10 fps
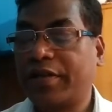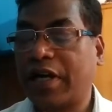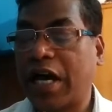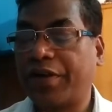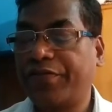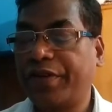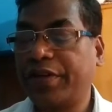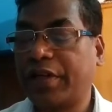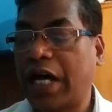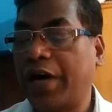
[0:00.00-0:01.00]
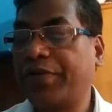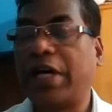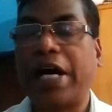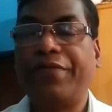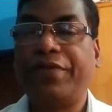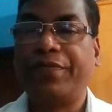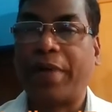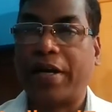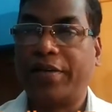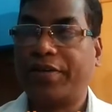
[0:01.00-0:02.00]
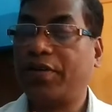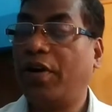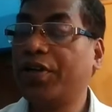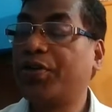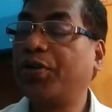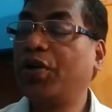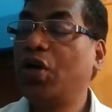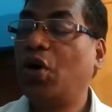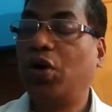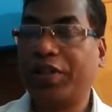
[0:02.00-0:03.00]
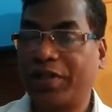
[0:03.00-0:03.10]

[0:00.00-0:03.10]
Carved ivory panels. Also, all